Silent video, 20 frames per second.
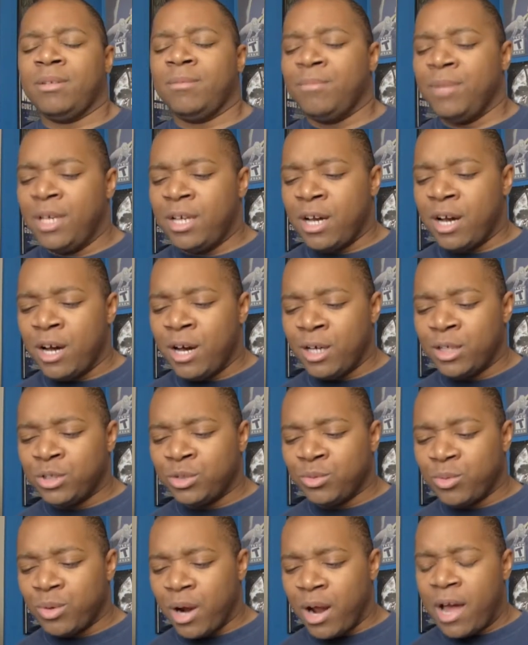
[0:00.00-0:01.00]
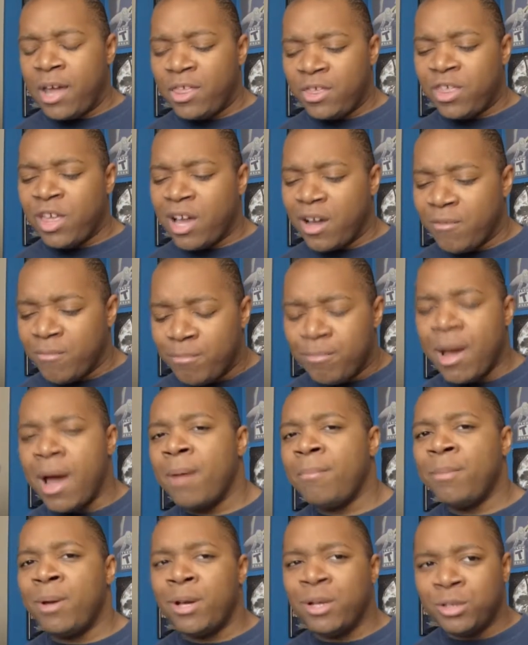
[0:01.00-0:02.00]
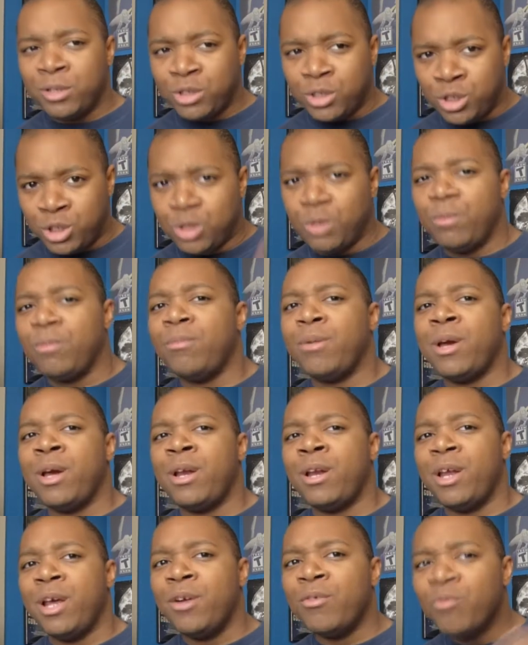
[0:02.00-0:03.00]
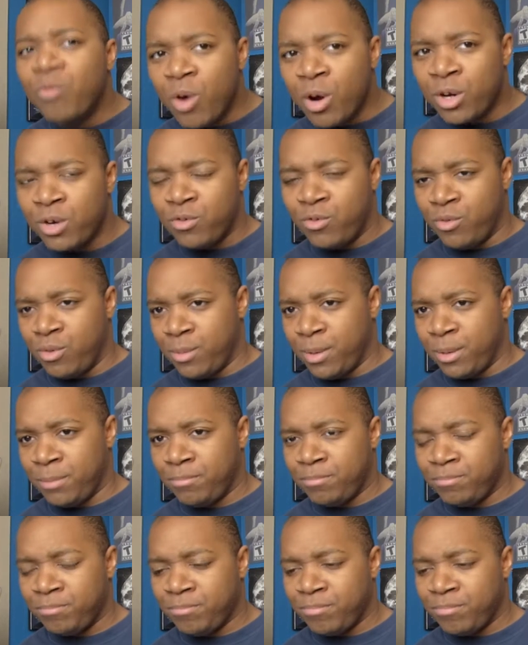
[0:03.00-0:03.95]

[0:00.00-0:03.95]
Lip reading: Because when I think of Batman, Superman, and Wonder Woman,